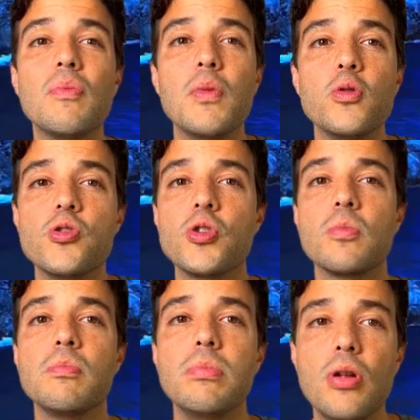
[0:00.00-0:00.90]

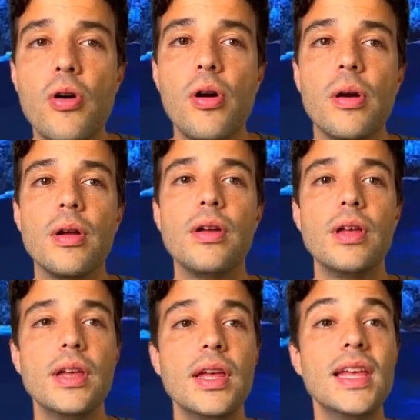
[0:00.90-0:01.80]
motion blur.
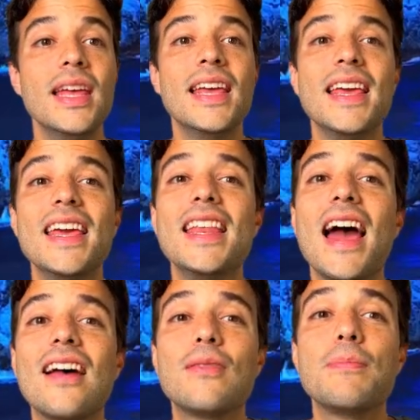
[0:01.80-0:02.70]
It has